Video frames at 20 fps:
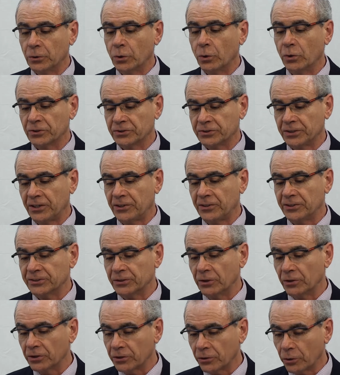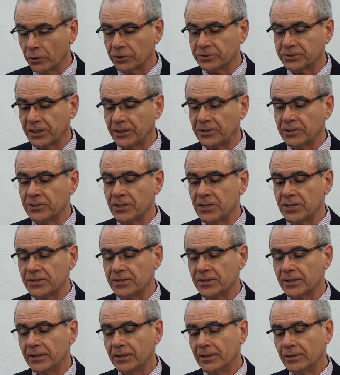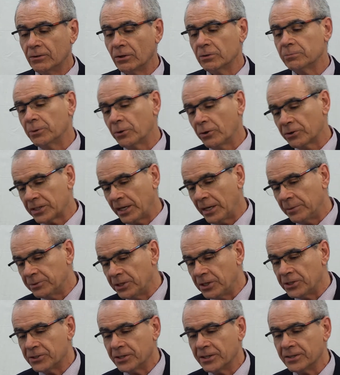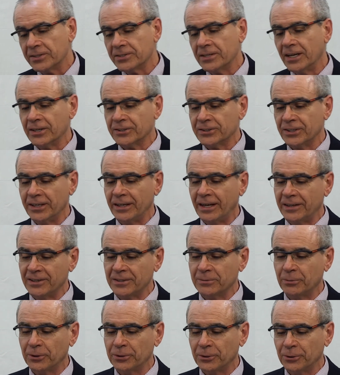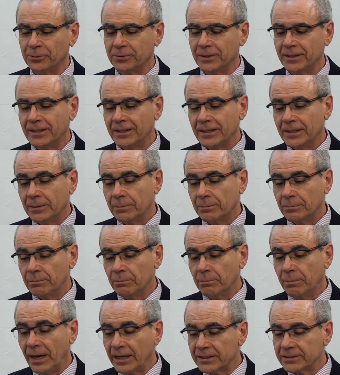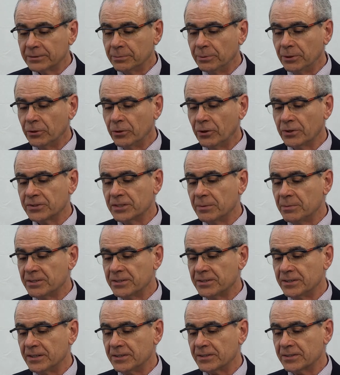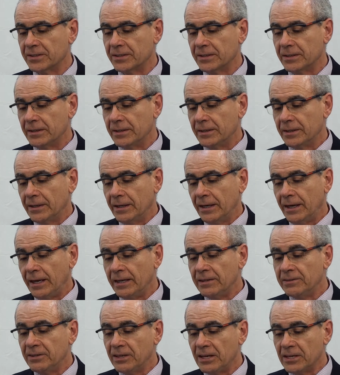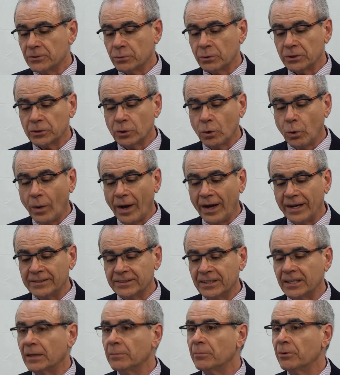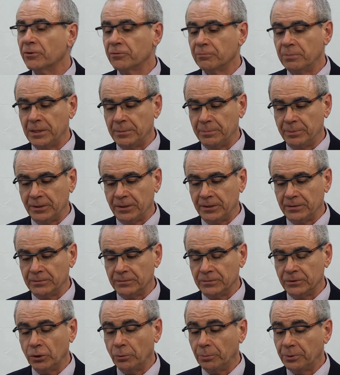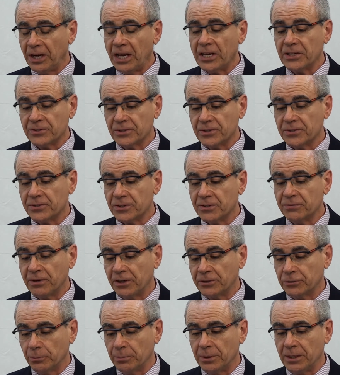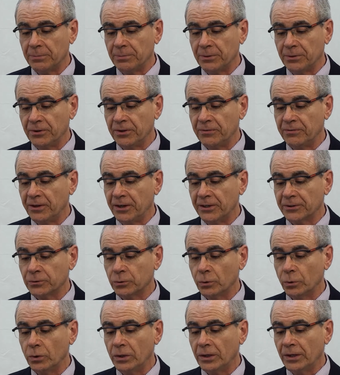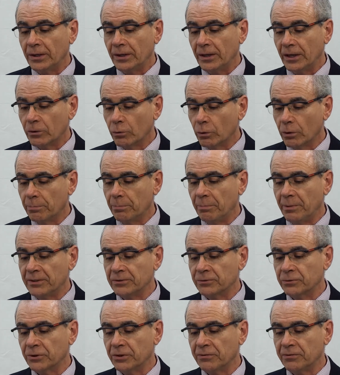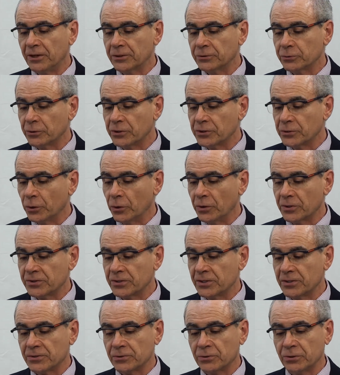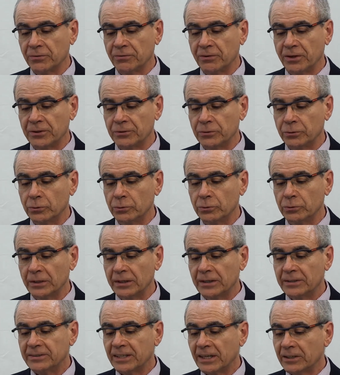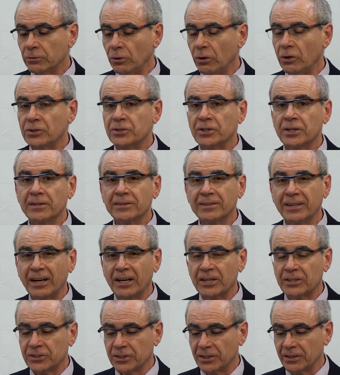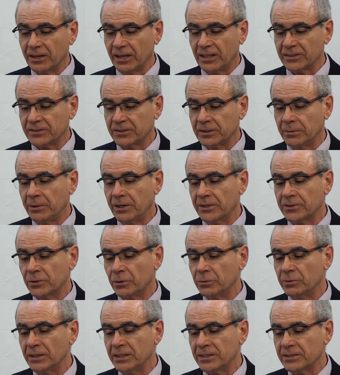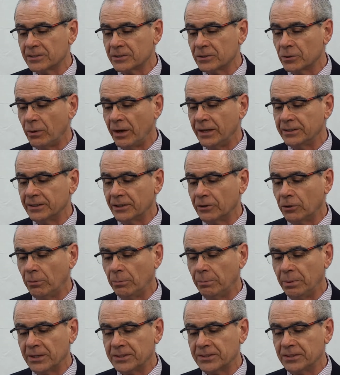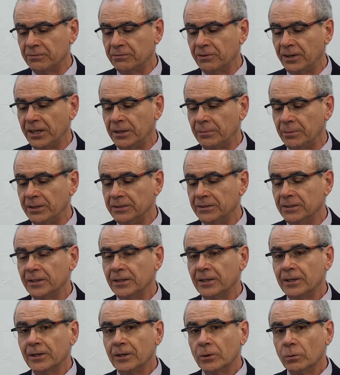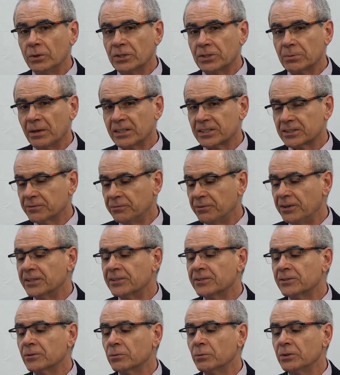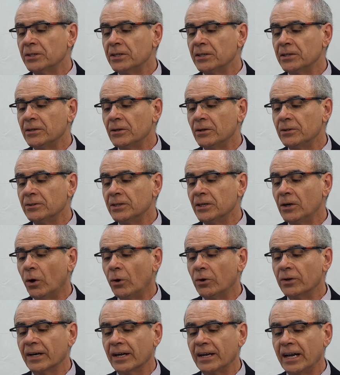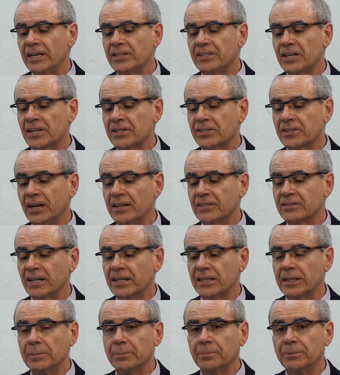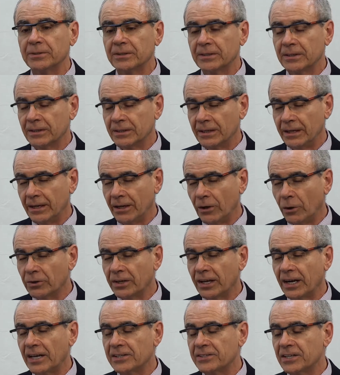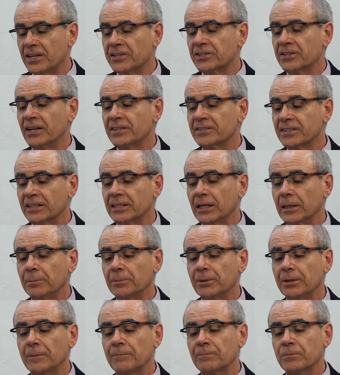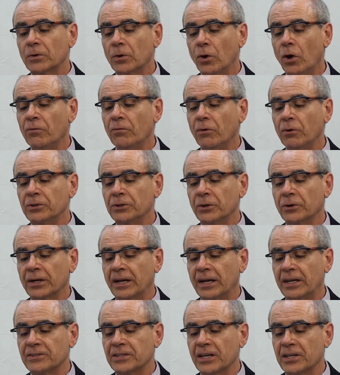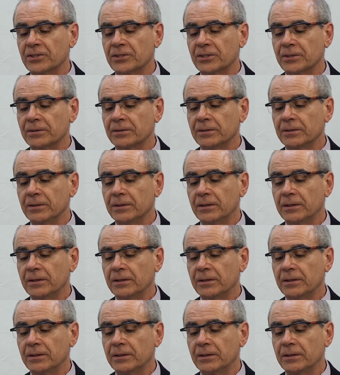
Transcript: the core strategies, not because I am teaching this lecture and this module, but because the business it deals with quite a number of people. The operations refer to people, refer to equipment, to refer to resources, to refer to technology, interaction, customers. So it's quite a complex environment which must fit within the organizational setup of all the organization.